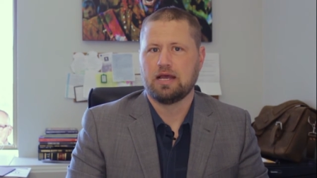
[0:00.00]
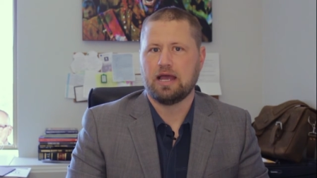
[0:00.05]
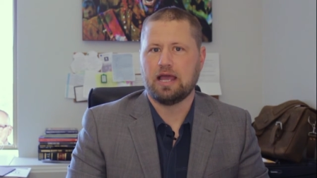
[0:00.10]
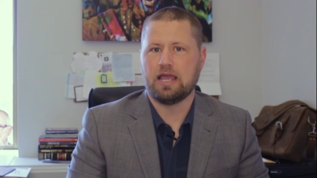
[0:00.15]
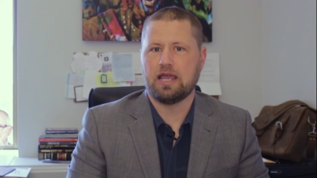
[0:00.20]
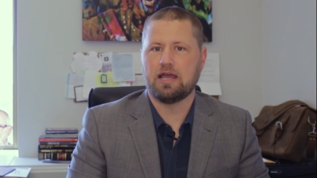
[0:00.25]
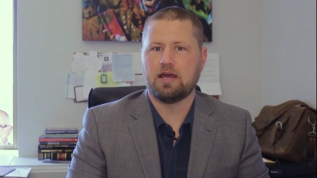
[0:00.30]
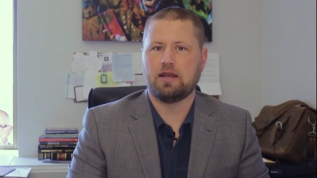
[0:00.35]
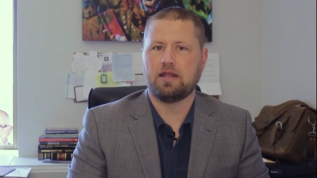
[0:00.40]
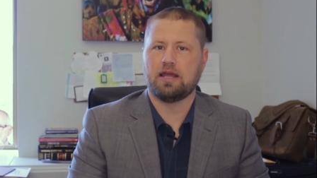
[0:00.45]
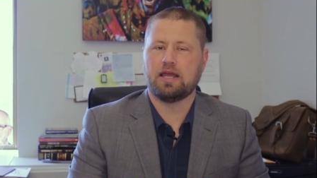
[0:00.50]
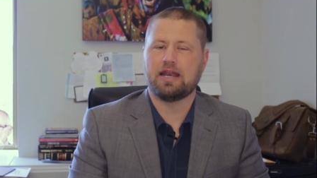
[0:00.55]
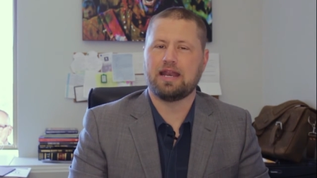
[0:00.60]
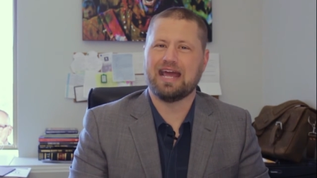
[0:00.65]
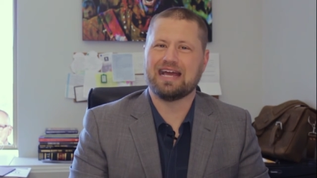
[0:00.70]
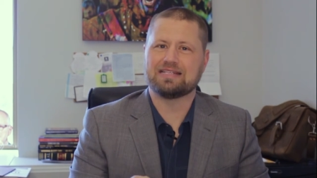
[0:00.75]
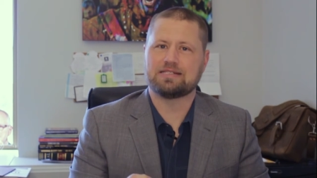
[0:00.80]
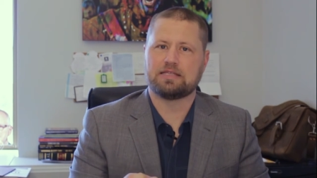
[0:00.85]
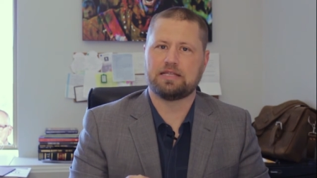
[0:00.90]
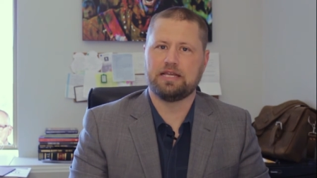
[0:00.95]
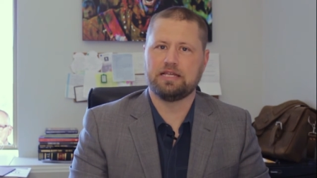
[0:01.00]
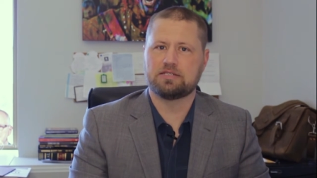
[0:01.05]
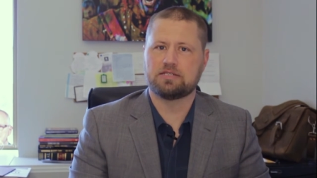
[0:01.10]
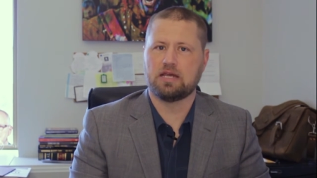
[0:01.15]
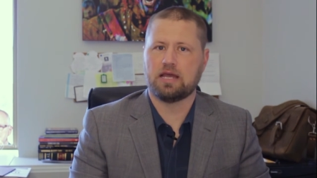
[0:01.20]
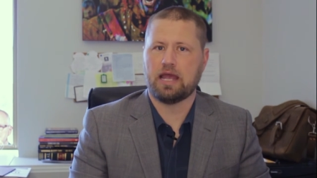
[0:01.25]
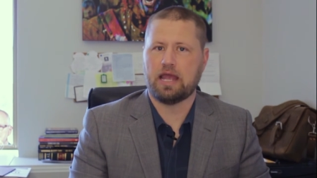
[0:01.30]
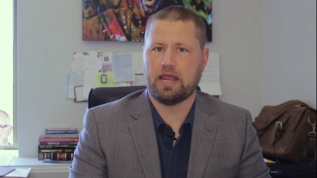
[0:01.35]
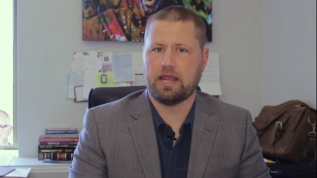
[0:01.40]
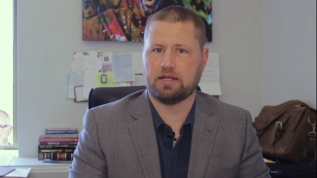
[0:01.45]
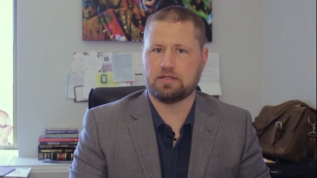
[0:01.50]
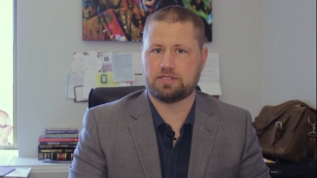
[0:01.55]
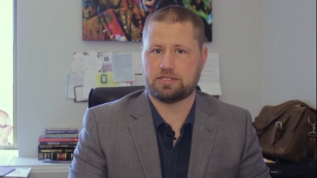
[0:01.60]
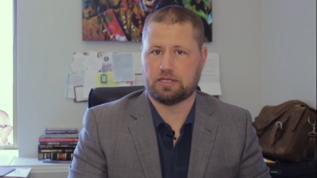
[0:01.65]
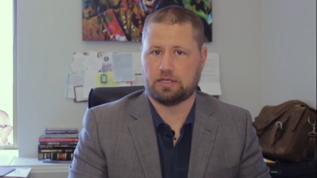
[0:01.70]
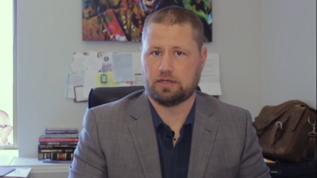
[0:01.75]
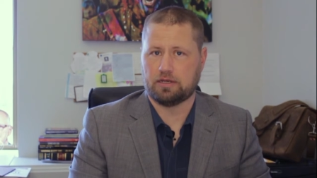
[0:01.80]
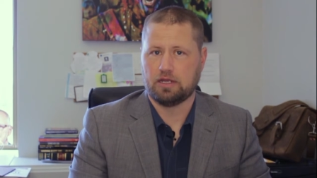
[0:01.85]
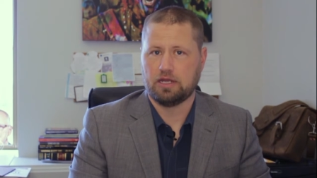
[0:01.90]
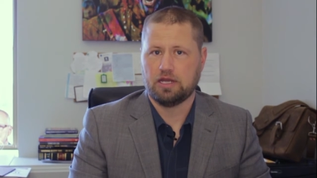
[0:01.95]
and it has Lisa
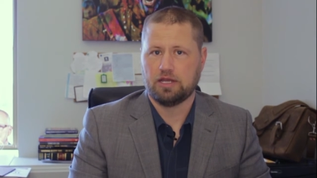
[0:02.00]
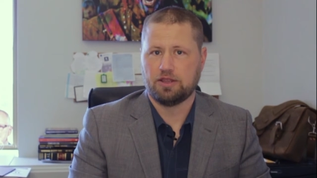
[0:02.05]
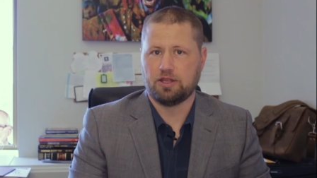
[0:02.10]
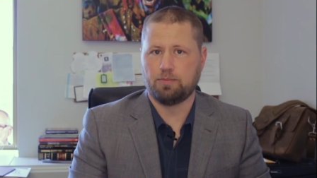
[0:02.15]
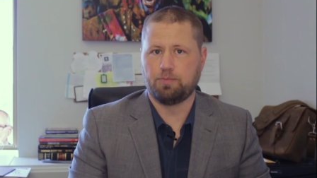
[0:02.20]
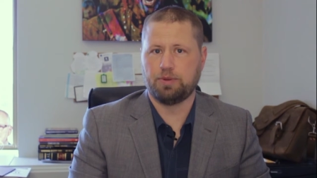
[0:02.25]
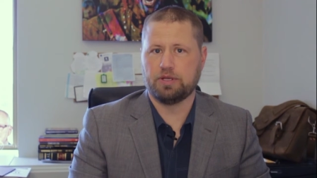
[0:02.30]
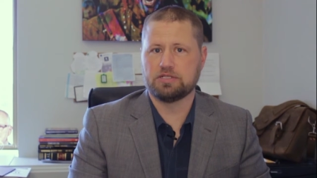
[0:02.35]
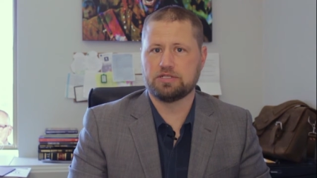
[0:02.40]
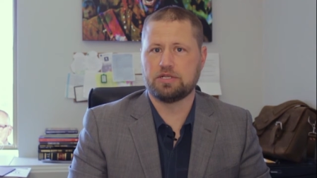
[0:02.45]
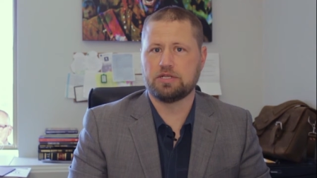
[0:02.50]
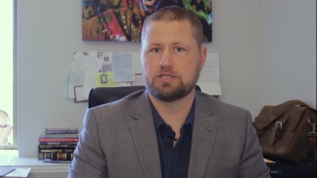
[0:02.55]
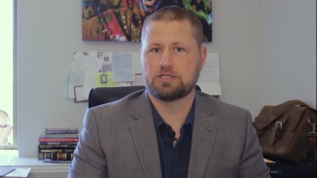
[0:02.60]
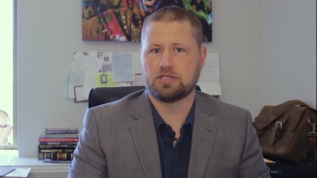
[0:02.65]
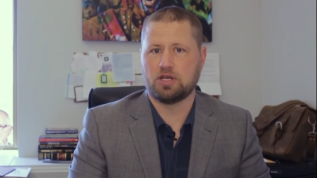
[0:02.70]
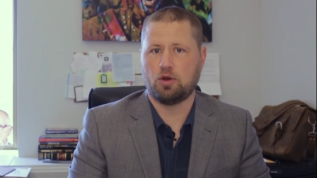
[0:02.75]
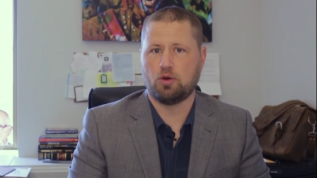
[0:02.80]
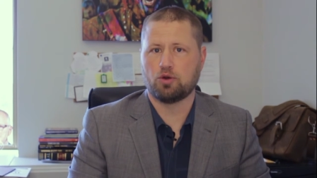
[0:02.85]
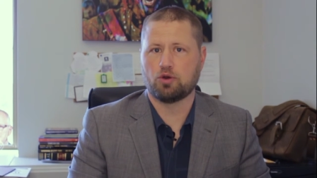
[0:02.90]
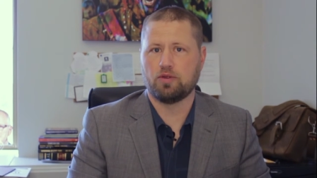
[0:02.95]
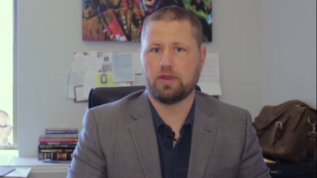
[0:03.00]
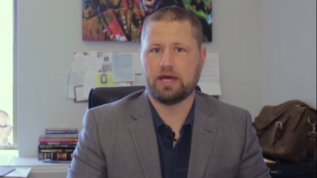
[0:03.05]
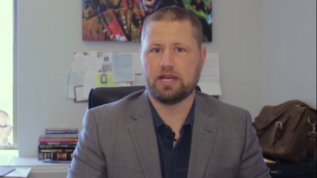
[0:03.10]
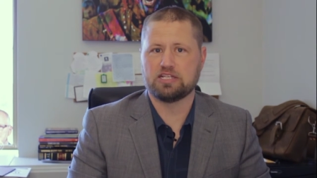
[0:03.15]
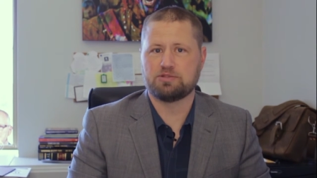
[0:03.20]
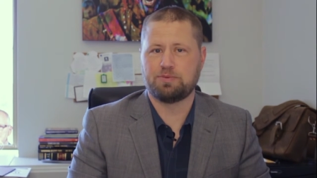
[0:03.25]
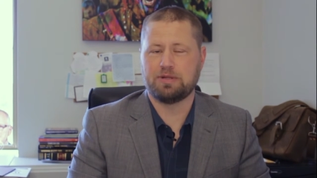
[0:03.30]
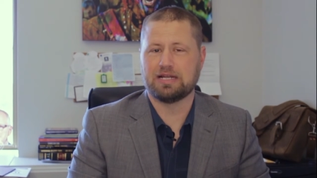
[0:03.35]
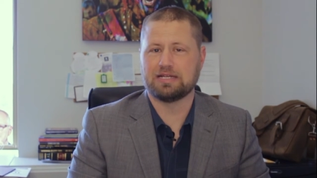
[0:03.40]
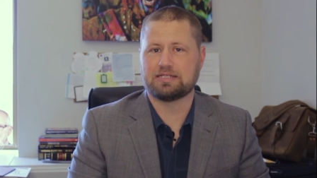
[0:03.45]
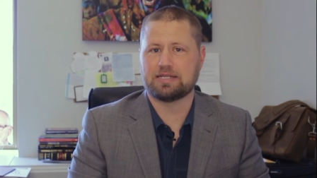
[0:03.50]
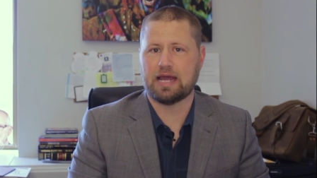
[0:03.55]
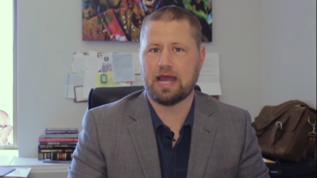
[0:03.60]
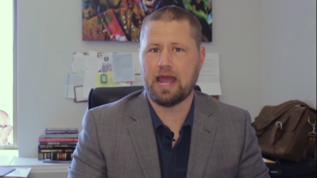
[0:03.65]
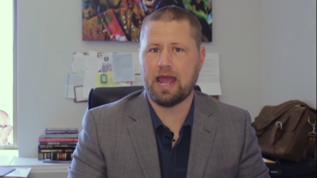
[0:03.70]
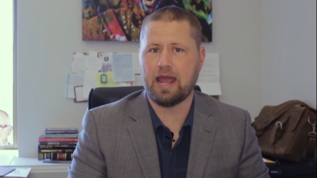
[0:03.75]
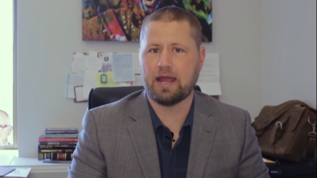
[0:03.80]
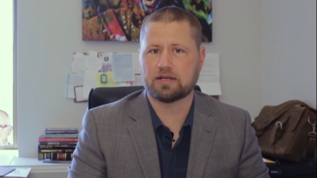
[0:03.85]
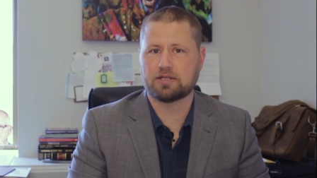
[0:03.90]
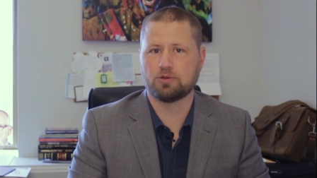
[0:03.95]
Hanson, the business owner that has been
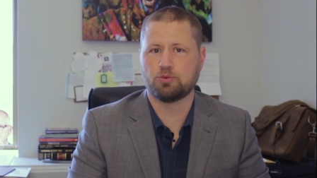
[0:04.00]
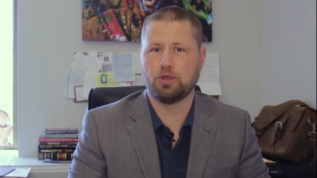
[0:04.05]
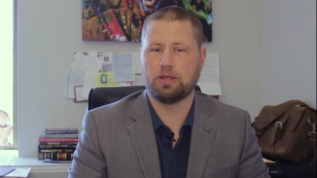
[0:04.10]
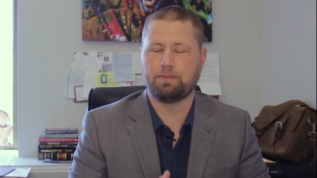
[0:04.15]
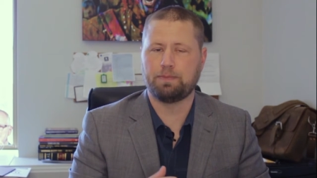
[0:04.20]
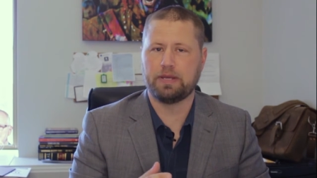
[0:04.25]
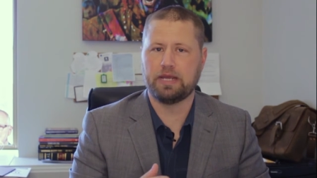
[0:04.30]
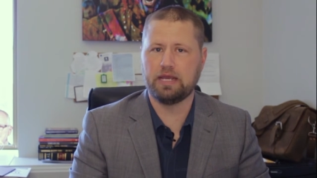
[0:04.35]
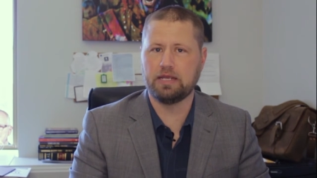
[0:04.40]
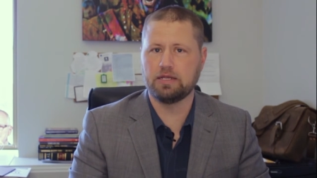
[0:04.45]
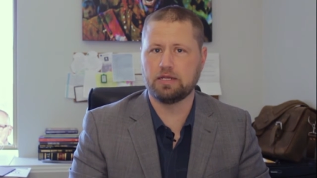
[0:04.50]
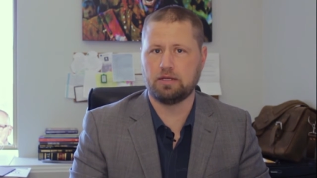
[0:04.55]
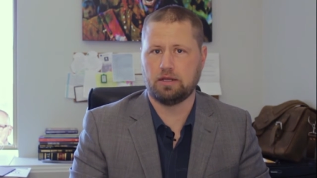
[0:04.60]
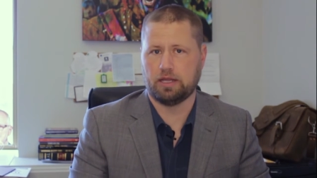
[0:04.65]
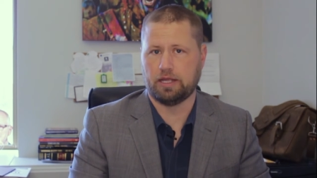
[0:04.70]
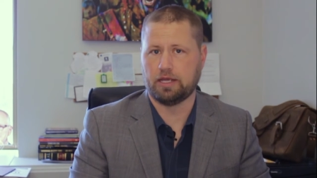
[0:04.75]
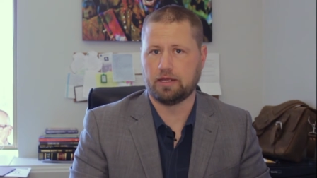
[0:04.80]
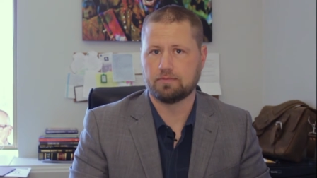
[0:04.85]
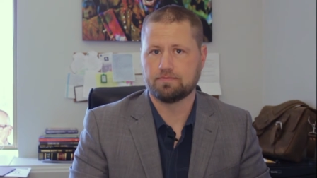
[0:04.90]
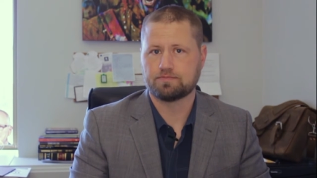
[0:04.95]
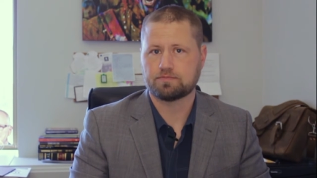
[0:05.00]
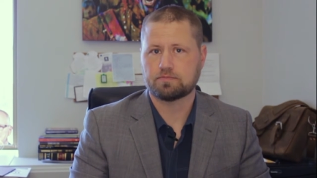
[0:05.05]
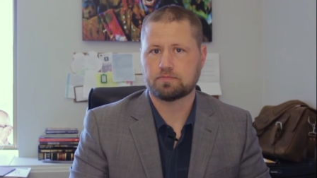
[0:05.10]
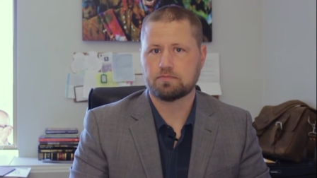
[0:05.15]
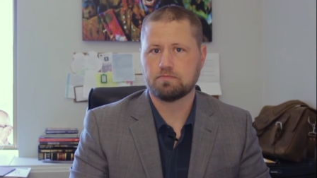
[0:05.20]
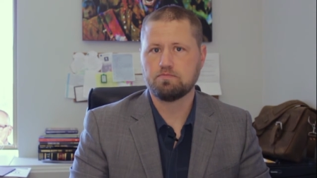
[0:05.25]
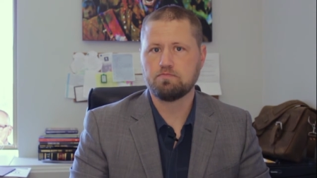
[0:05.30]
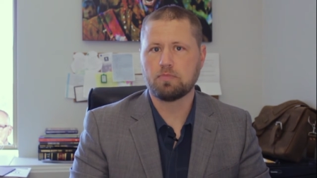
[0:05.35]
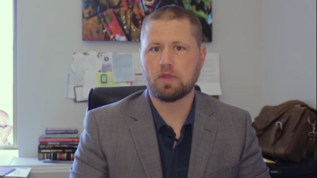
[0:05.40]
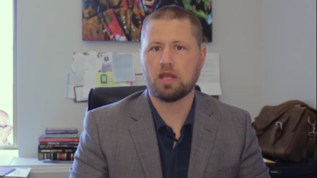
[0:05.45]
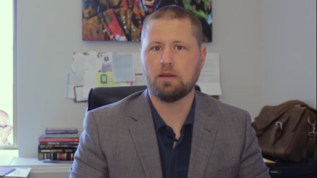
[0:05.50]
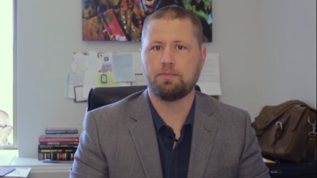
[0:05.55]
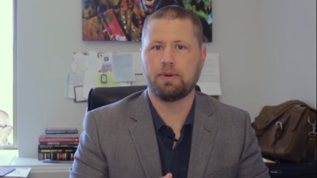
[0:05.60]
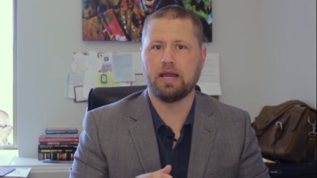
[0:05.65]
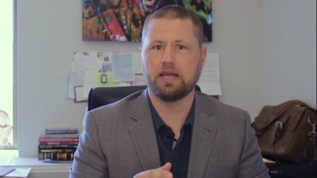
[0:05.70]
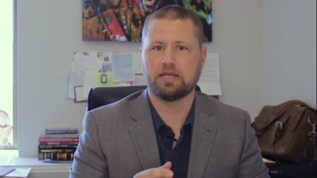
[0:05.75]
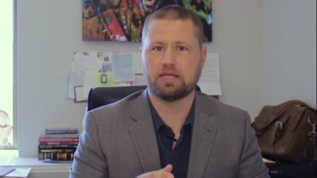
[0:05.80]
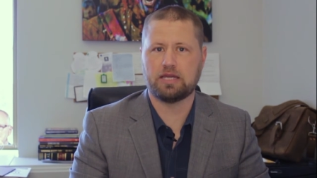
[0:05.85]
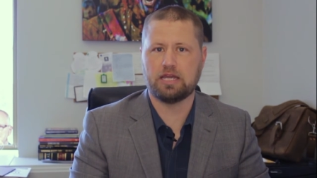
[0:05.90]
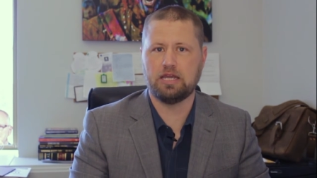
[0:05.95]
attacked repeatedly
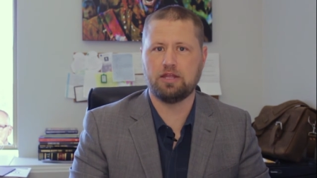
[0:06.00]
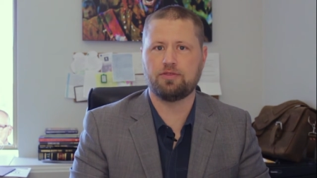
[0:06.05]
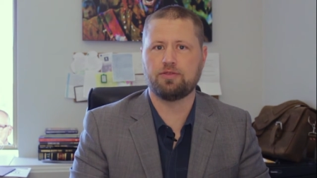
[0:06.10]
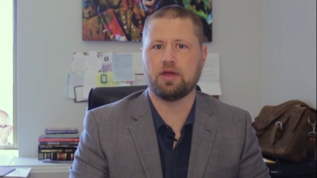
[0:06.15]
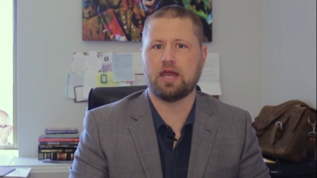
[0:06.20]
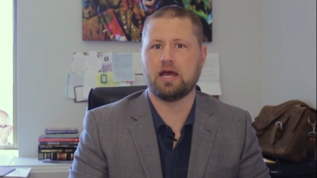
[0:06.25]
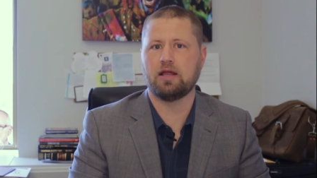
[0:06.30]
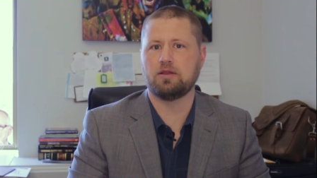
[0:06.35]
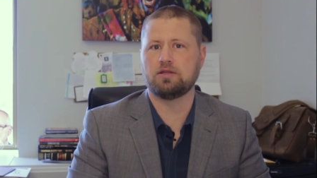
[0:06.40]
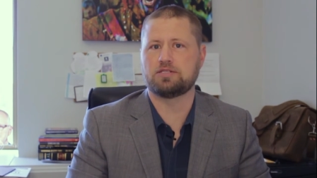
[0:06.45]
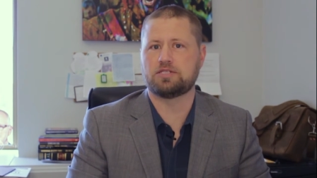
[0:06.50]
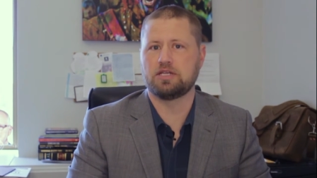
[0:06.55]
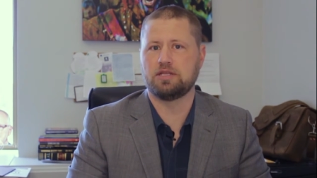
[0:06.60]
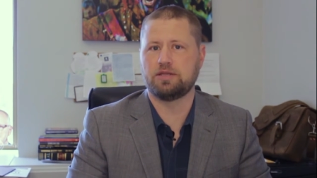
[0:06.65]
by Keith Ellison,